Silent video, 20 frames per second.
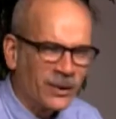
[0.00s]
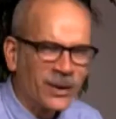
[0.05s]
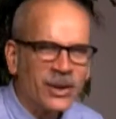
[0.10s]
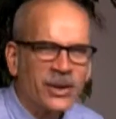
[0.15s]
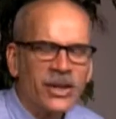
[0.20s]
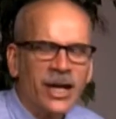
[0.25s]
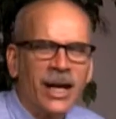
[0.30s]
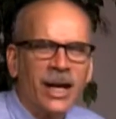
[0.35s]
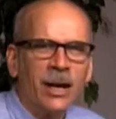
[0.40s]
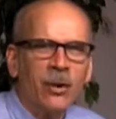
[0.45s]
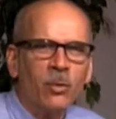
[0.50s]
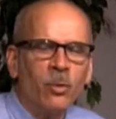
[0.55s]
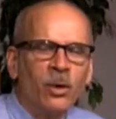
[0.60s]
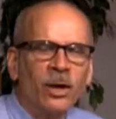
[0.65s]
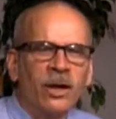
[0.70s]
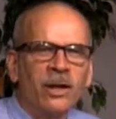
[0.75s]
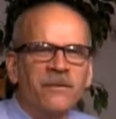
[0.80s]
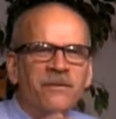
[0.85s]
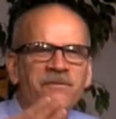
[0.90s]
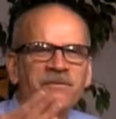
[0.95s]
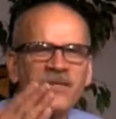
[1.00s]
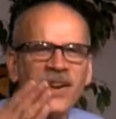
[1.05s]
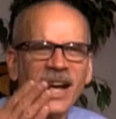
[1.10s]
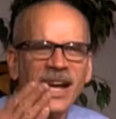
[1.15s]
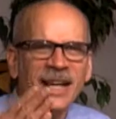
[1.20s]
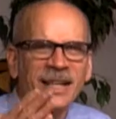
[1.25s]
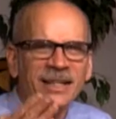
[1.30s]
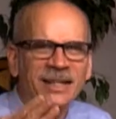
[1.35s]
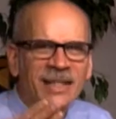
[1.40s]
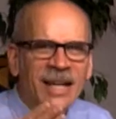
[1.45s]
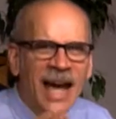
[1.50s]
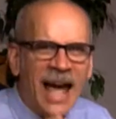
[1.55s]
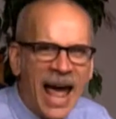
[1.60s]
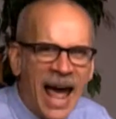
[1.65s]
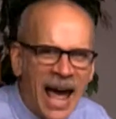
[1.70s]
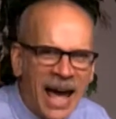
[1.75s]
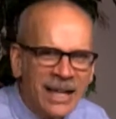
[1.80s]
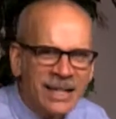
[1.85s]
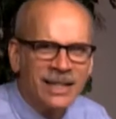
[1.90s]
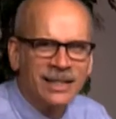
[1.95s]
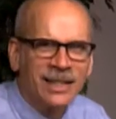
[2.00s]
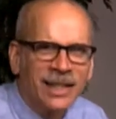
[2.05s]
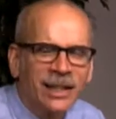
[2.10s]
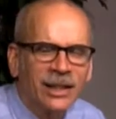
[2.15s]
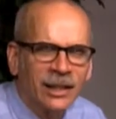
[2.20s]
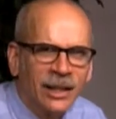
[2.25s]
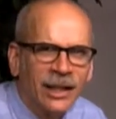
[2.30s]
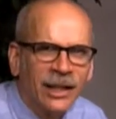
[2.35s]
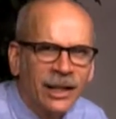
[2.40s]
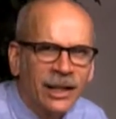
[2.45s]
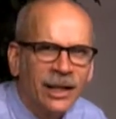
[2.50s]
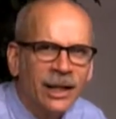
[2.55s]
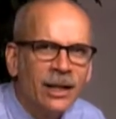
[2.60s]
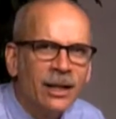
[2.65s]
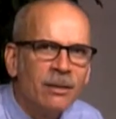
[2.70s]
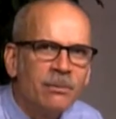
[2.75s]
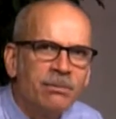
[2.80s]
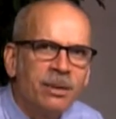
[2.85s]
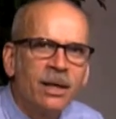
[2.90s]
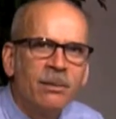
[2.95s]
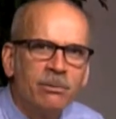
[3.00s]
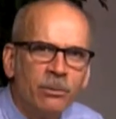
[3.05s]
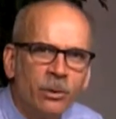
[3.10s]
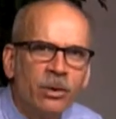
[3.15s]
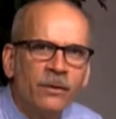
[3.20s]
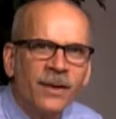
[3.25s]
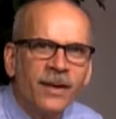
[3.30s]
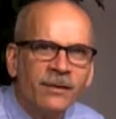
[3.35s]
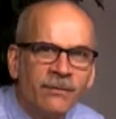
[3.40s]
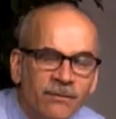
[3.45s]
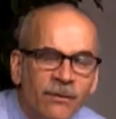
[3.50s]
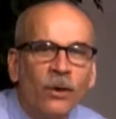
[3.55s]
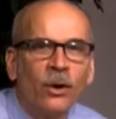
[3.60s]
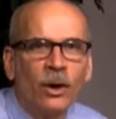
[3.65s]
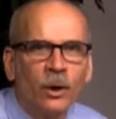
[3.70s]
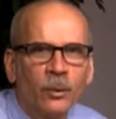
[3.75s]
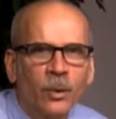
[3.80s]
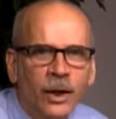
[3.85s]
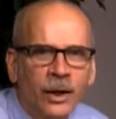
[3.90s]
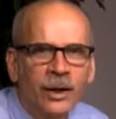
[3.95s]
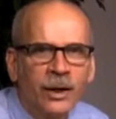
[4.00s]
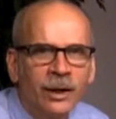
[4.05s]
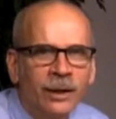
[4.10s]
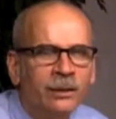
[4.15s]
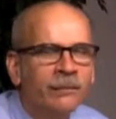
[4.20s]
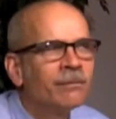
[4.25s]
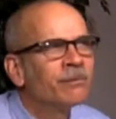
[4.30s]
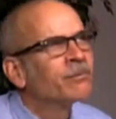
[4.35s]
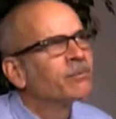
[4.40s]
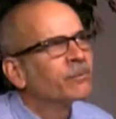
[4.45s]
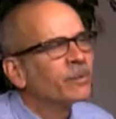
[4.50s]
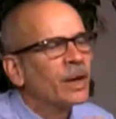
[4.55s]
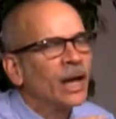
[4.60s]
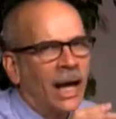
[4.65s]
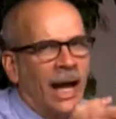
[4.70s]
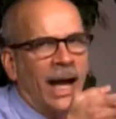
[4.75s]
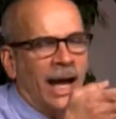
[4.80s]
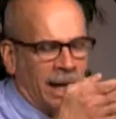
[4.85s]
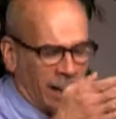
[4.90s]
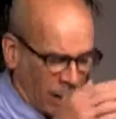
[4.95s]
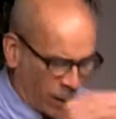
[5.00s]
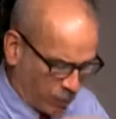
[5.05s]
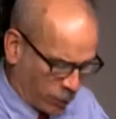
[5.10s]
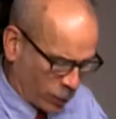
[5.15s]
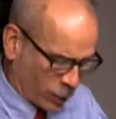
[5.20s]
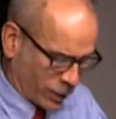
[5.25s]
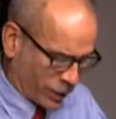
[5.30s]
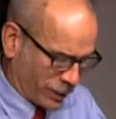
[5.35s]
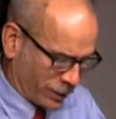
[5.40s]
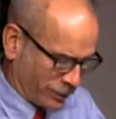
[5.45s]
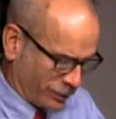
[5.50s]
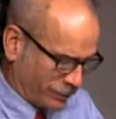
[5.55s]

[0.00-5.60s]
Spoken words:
they will fantastically be moving forward and upward.